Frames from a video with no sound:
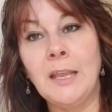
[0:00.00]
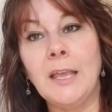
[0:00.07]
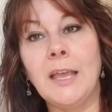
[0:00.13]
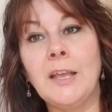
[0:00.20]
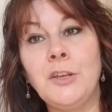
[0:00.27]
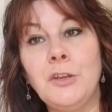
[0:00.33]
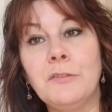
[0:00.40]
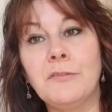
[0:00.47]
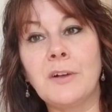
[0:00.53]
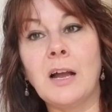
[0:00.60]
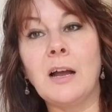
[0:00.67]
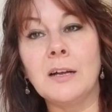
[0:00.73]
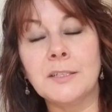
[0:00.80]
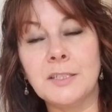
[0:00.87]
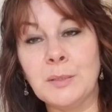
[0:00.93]
And you've
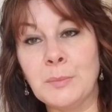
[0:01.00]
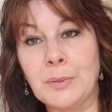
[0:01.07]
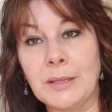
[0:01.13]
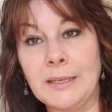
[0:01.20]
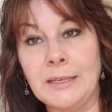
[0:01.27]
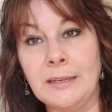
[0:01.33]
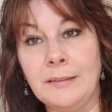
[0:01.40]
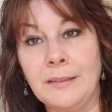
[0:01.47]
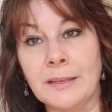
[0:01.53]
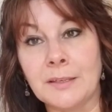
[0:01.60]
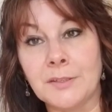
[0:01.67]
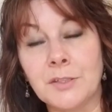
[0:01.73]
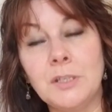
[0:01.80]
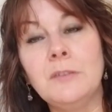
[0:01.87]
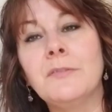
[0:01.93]
contemplated
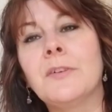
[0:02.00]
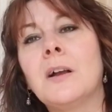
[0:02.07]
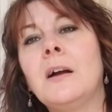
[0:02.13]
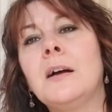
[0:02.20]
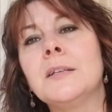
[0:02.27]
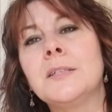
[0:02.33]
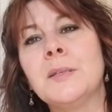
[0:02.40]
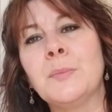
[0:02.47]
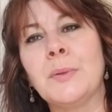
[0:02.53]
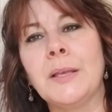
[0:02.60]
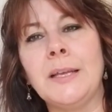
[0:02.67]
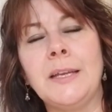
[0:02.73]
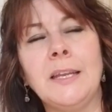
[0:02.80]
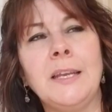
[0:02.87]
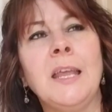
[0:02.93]
this. You've
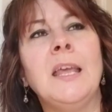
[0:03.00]
contemplated